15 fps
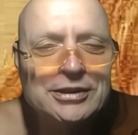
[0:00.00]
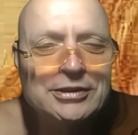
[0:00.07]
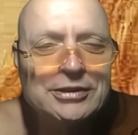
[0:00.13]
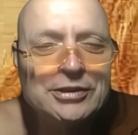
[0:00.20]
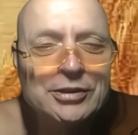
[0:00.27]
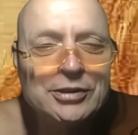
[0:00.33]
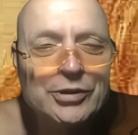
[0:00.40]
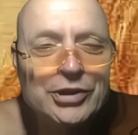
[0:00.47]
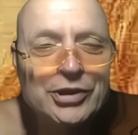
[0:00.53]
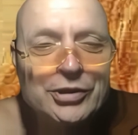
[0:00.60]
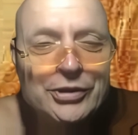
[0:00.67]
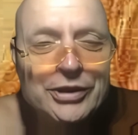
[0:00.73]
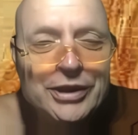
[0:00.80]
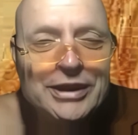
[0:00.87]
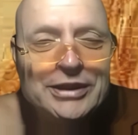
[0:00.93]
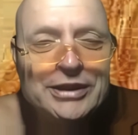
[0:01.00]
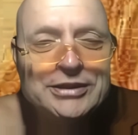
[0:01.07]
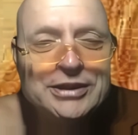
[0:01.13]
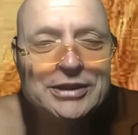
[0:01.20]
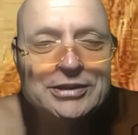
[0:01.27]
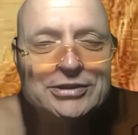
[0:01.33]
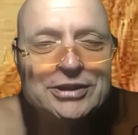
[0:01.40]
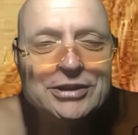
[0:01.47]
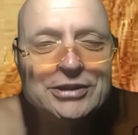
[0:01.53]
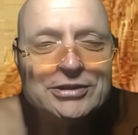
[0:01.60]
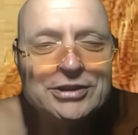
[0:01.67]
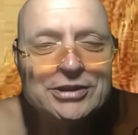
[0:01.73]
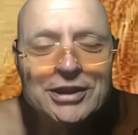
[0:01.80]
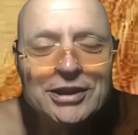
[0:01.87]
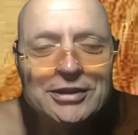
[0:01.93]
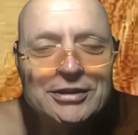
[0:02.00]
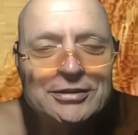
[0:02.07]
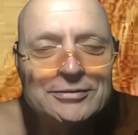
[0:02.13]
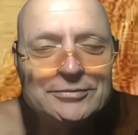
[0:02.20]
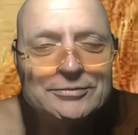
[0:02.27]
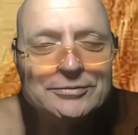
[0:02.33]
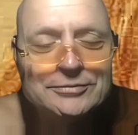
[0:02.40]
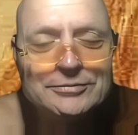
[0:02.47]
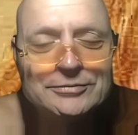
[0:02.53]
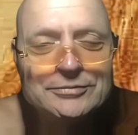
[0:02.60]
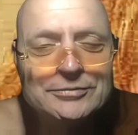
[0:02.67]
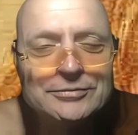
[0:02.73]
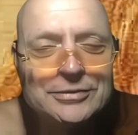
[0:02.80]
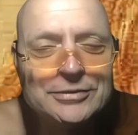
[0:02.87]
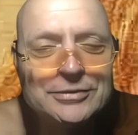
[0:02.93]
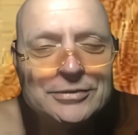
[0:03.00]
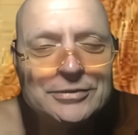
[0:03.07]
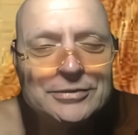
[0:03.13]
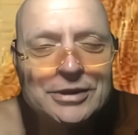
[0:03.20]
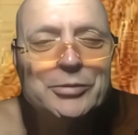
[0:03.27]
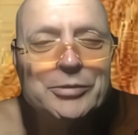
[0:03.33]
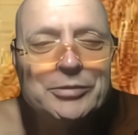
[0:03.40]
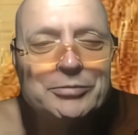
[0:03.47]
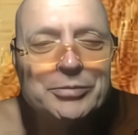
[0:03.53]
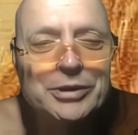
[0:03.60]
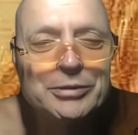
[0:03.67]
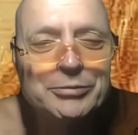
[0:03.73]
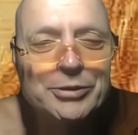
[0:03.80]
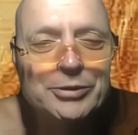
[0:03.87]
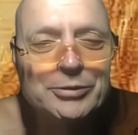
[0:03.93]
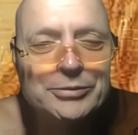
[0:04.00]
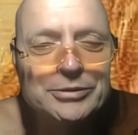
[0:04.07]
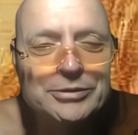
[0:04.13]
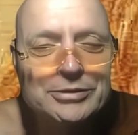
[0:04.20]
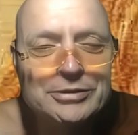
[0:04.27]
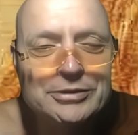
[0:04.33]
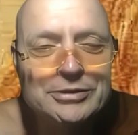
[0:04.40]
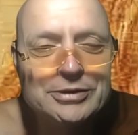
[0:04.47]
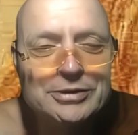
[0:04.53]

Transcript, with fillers: you know, we're creating samsara moment by moment.